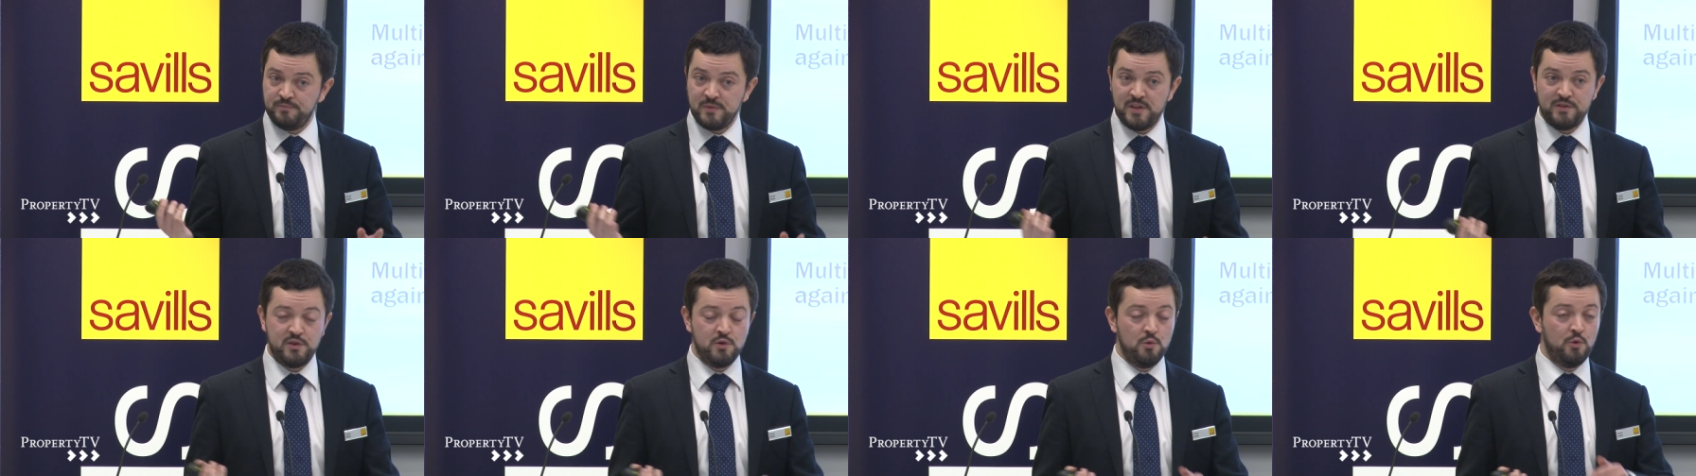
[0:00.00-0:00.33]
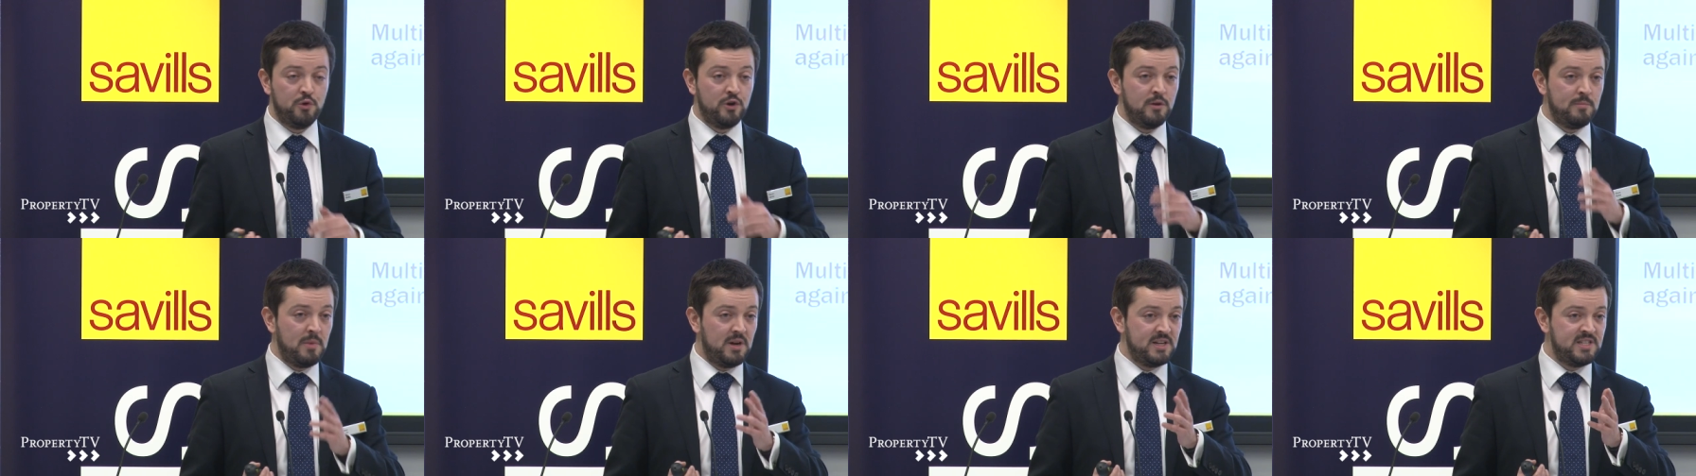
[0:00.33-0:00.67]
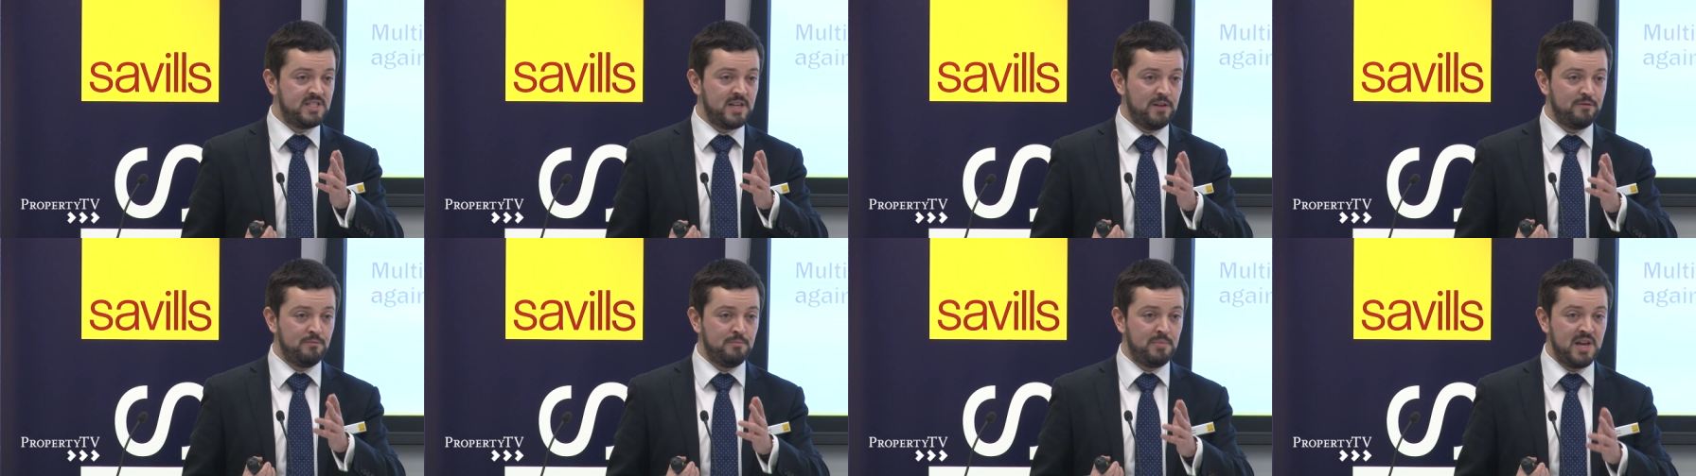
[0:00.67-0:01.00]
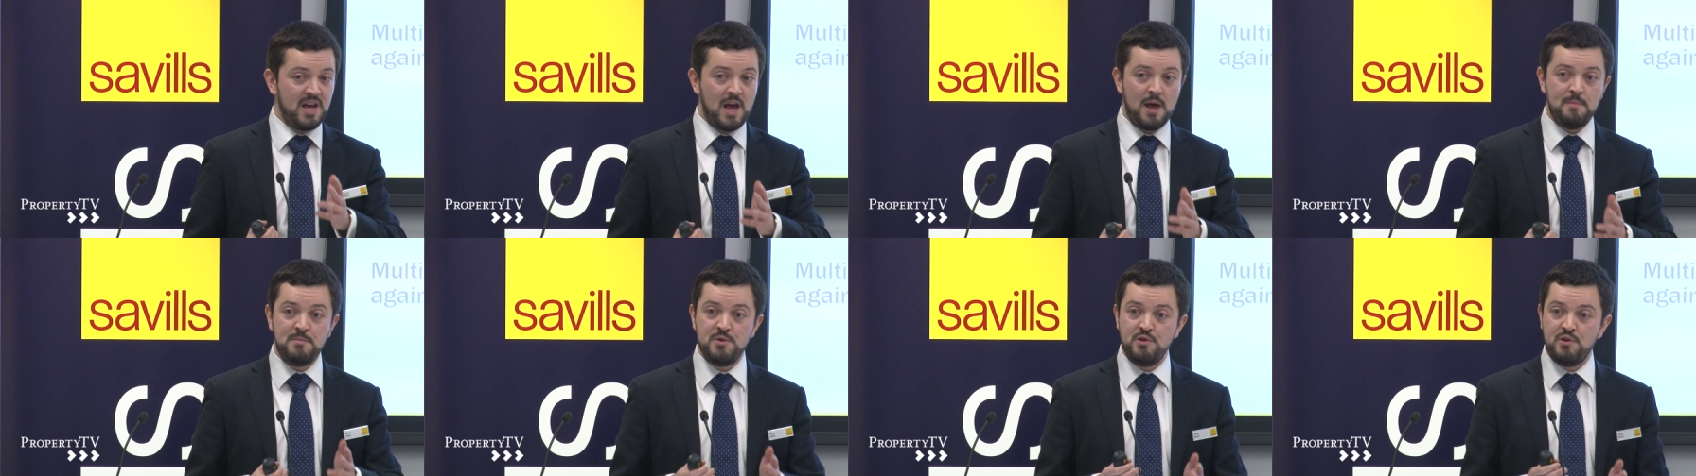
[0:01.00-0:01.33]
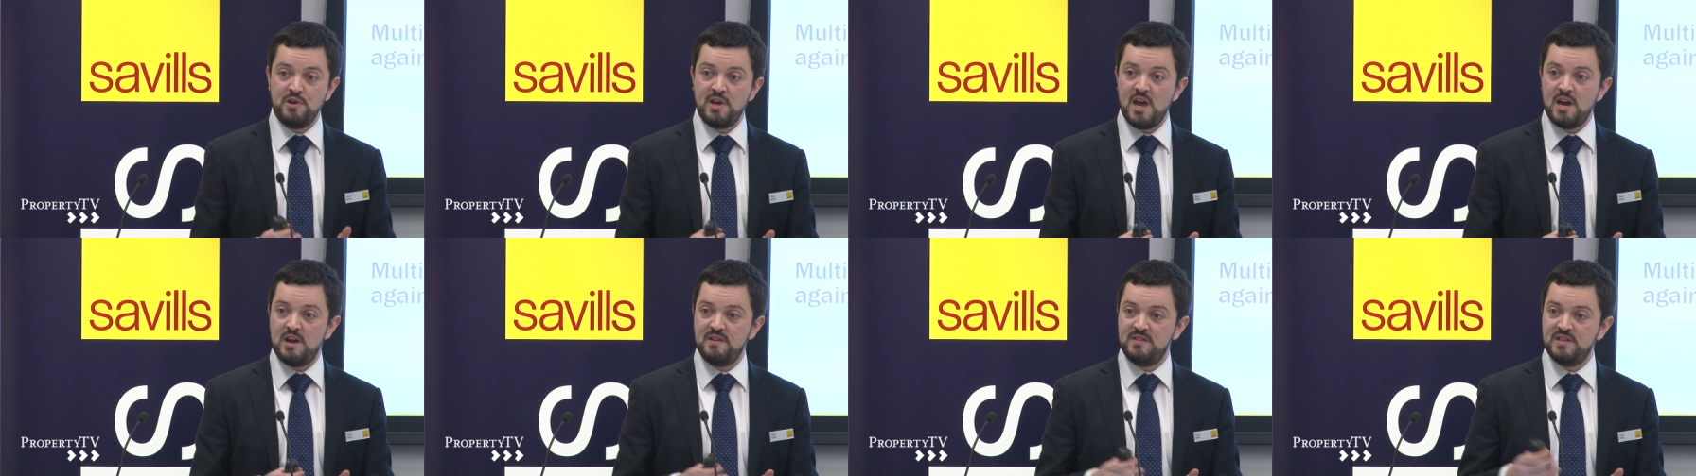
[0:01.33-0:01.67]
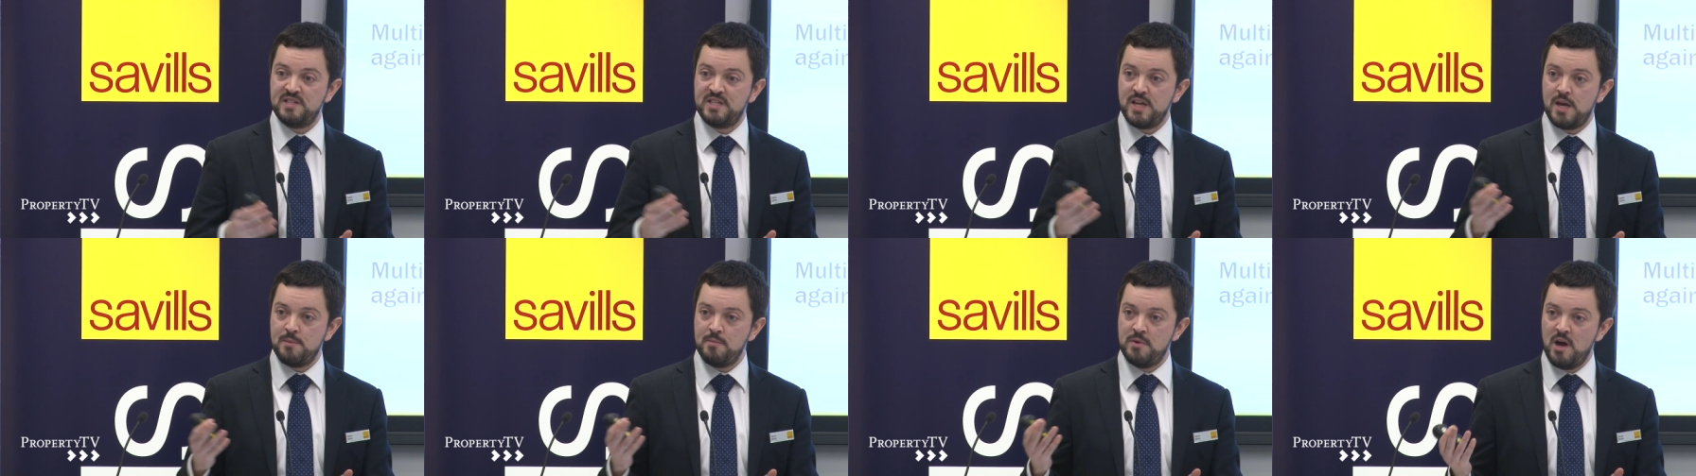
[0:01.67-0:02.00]
If you order by 7 p.m., you can get it the
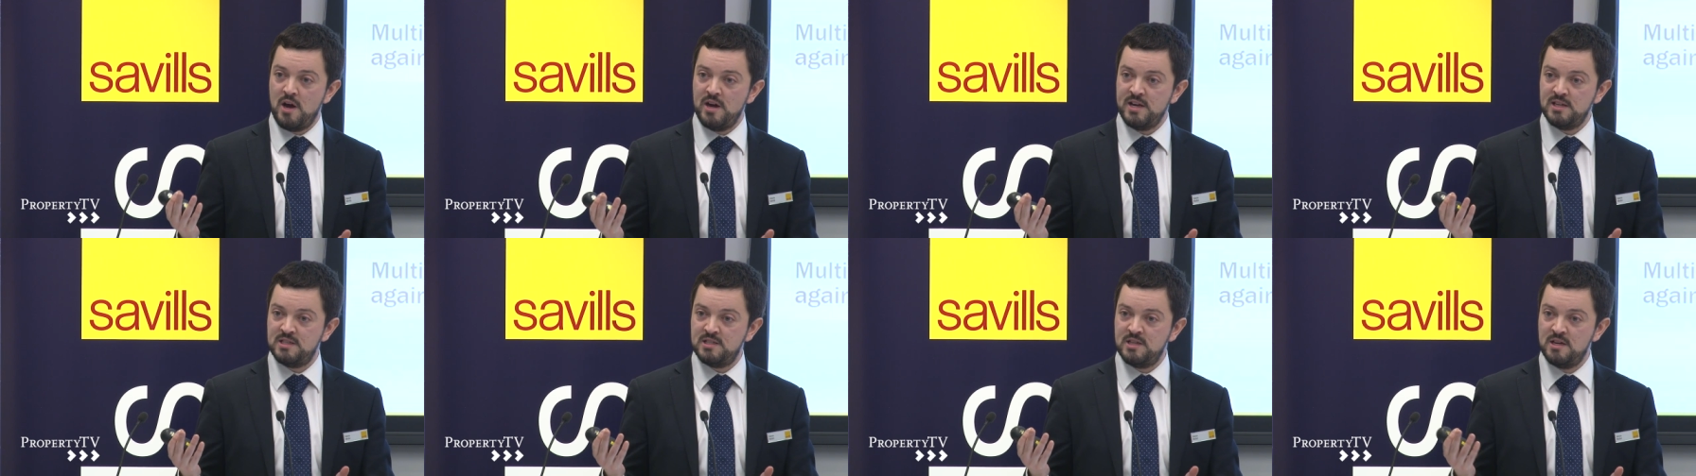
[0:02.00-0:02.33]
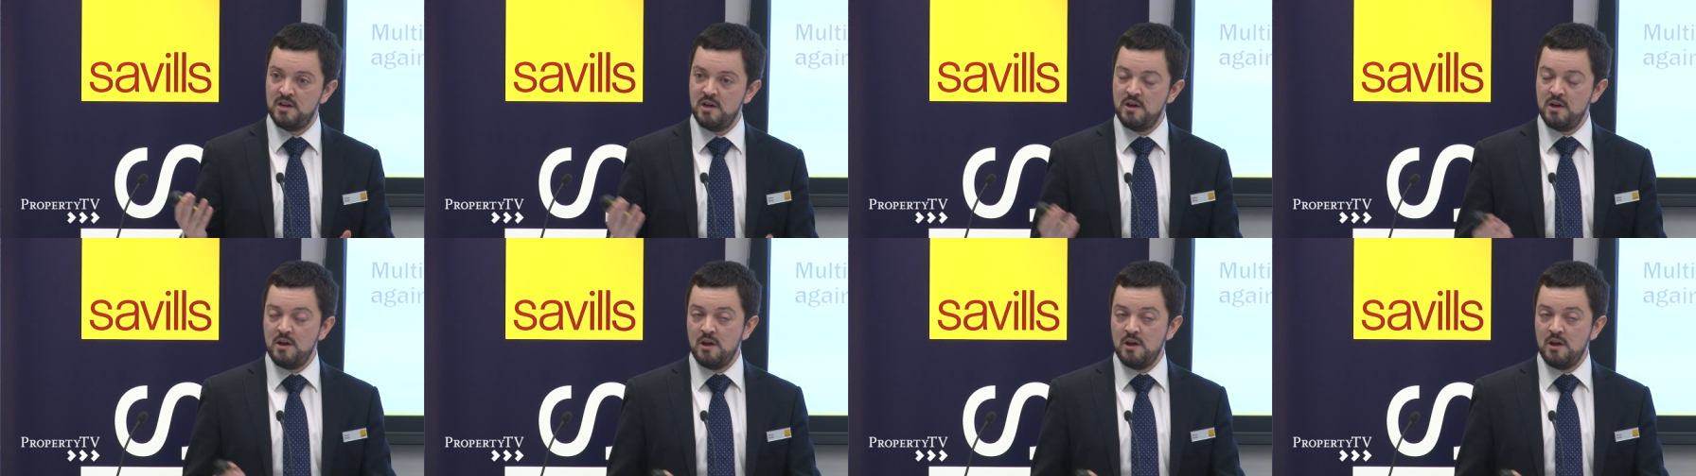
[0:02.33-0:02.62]
same night.